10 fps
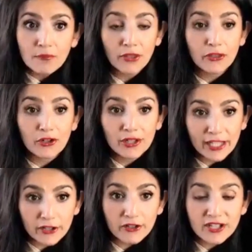But their
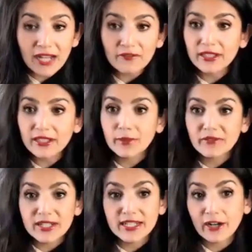leaders have a little bit
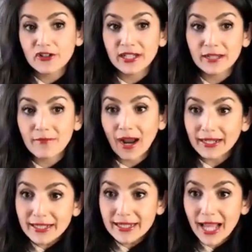of a scarcity
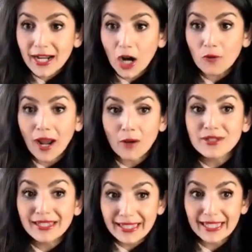mindset
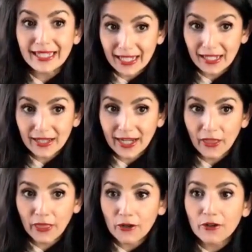around leading.
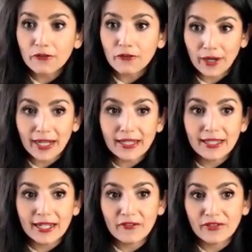Like they're afraid
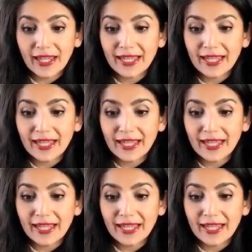that if